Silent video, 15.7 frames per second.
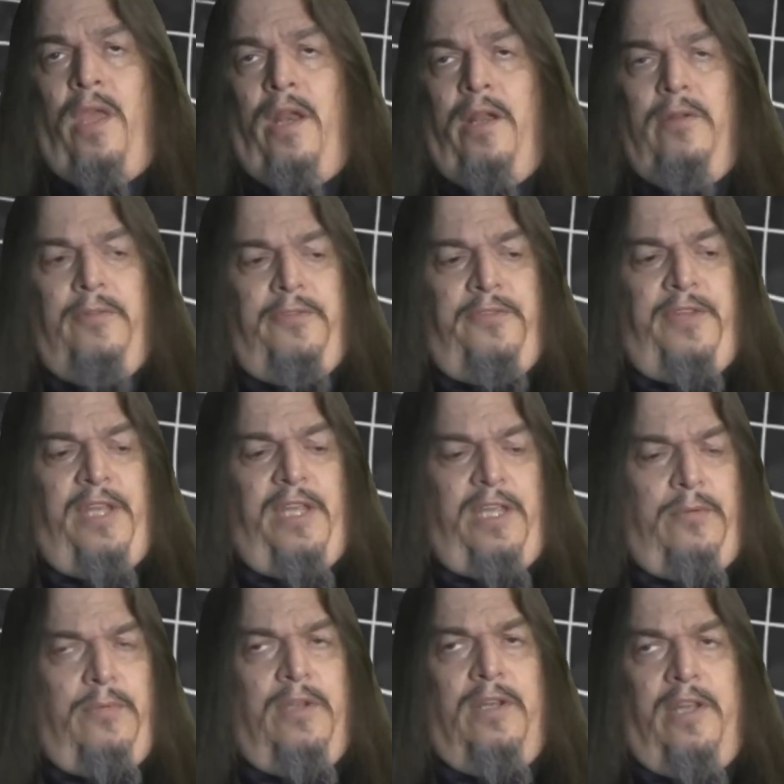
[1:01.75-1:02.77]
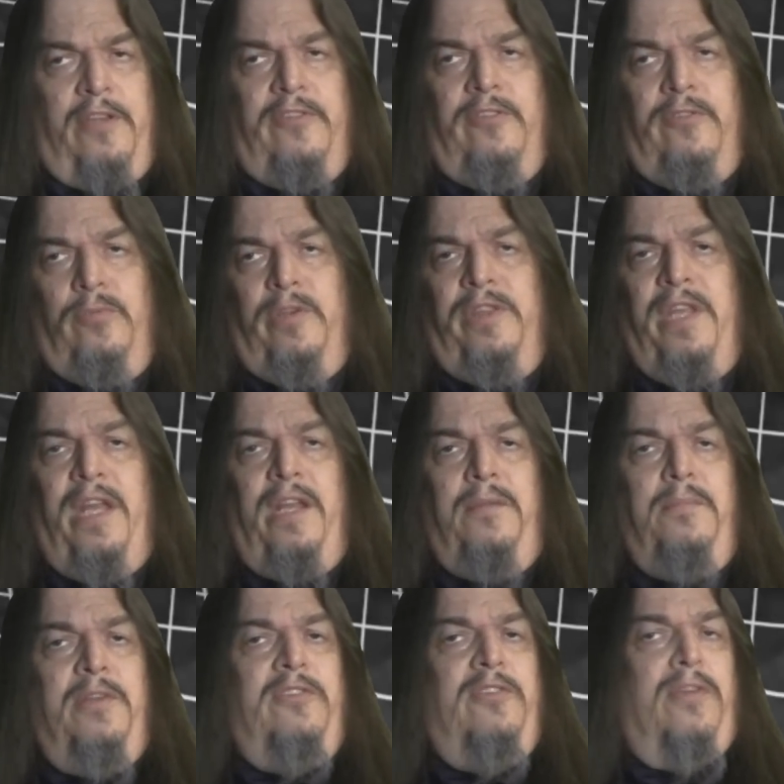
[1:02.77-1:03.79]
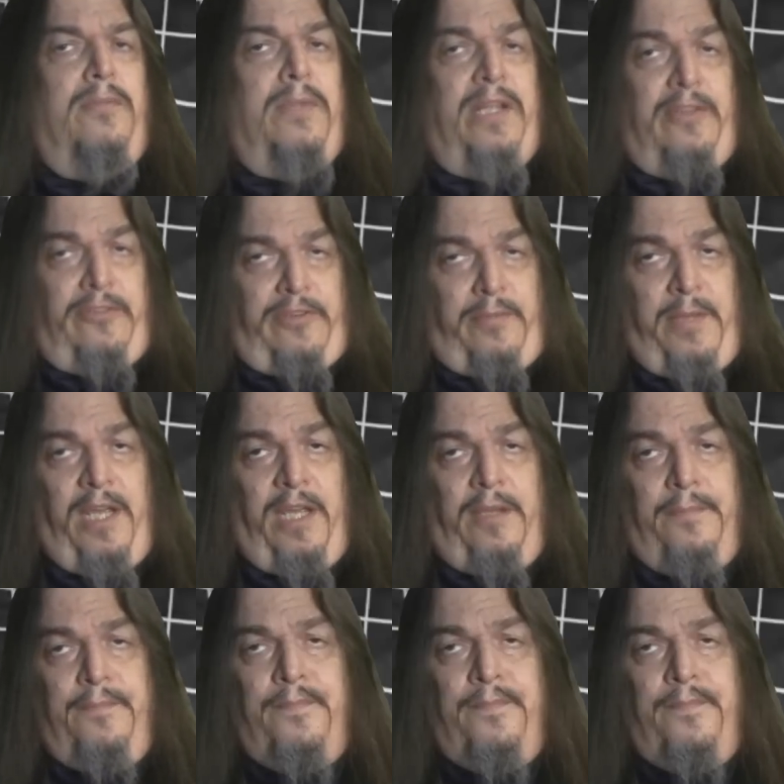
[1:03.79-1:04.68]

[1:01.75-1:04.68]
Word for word: I don't think he realizes what that admission means to me.